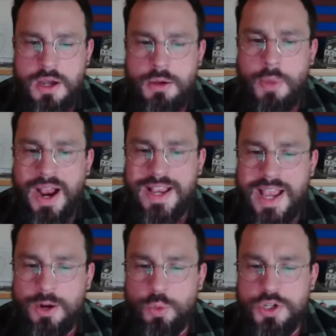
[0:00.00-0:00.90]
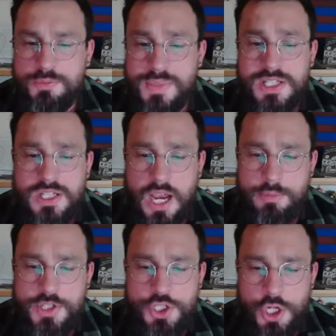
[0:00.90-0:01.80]
Mike Edwards mistimed
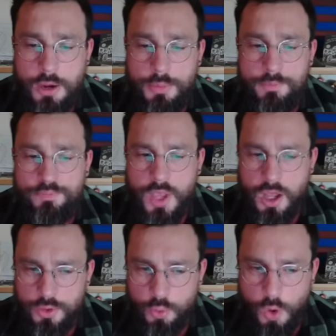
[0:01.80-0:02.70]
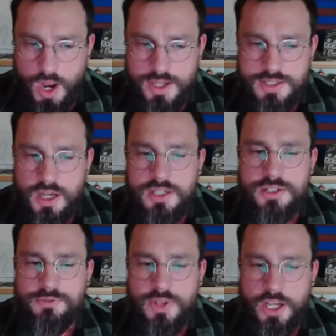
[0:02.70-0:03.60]
his jump. Otherwise, a
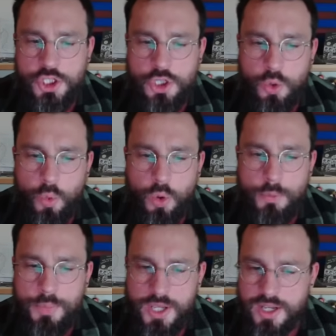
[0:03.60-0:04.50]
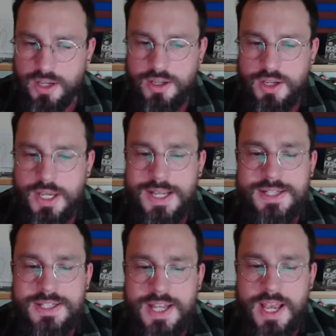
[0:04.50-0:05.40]
deflection or pick.
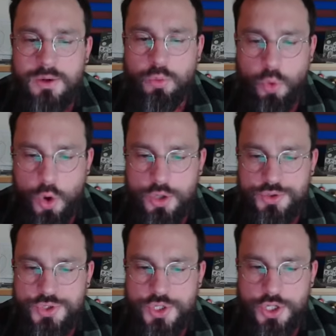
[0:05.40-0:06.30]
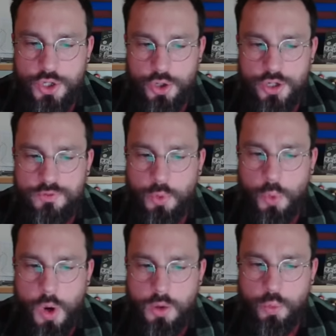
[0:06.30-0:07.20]
Instead, Royals secured it for
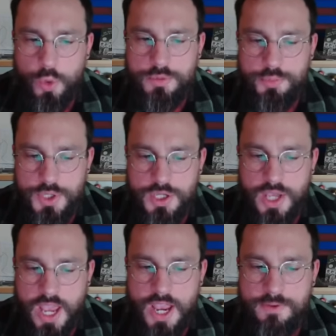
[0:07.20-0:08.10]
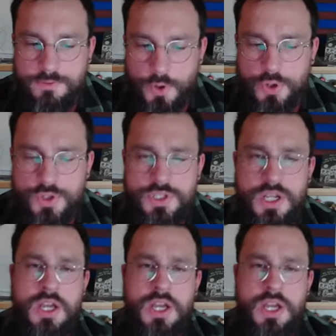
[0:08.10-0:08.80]
what would be a first.